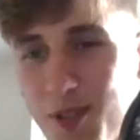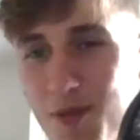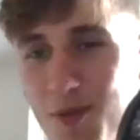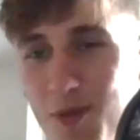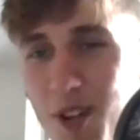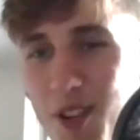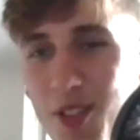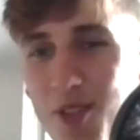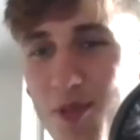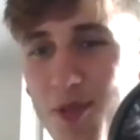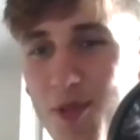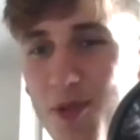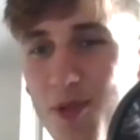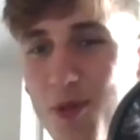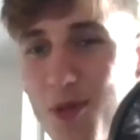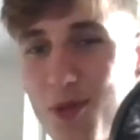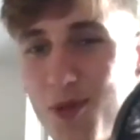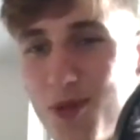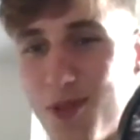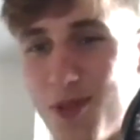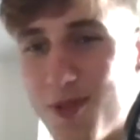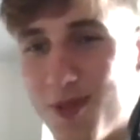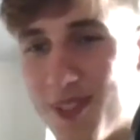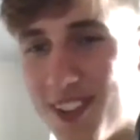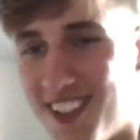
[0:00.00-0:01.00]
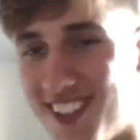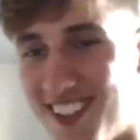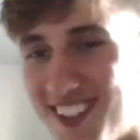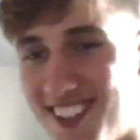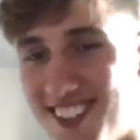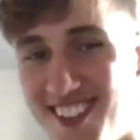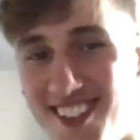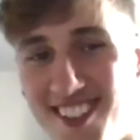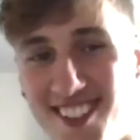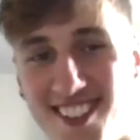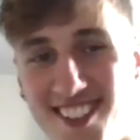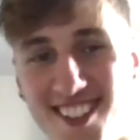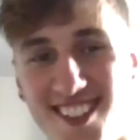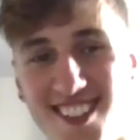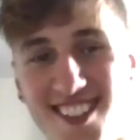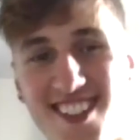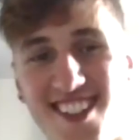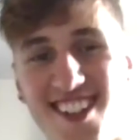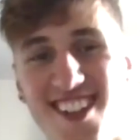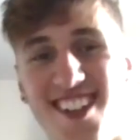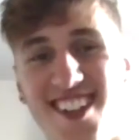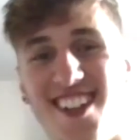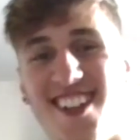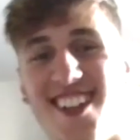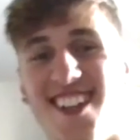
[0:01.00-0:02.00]
run through walls, man. Jeez.
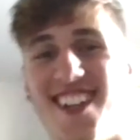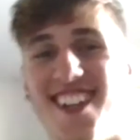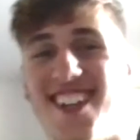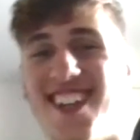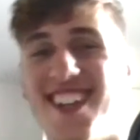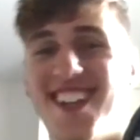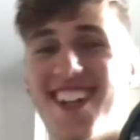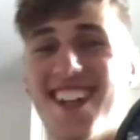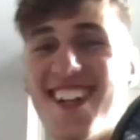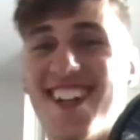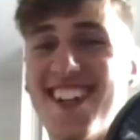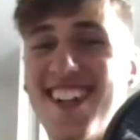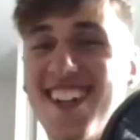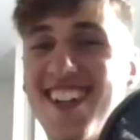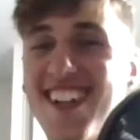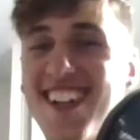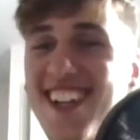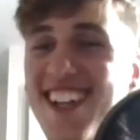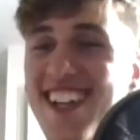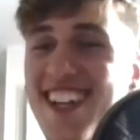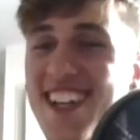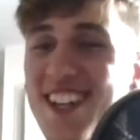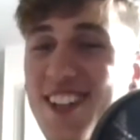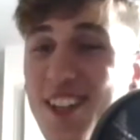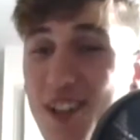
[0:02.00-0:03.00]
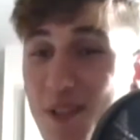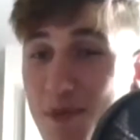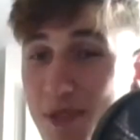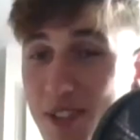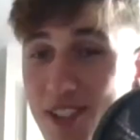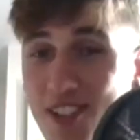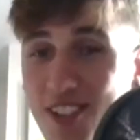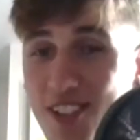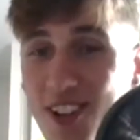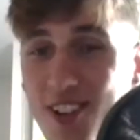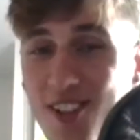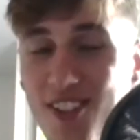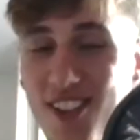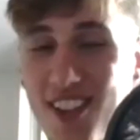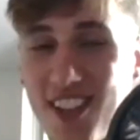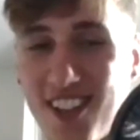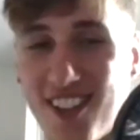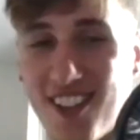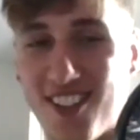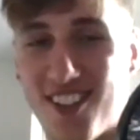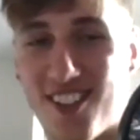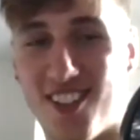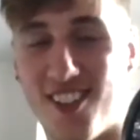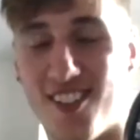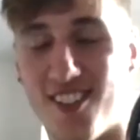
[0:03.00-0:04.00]
It could be subtle
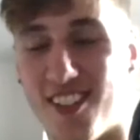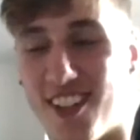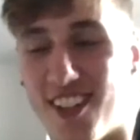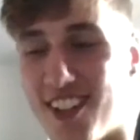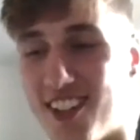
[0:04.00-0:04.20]
things too,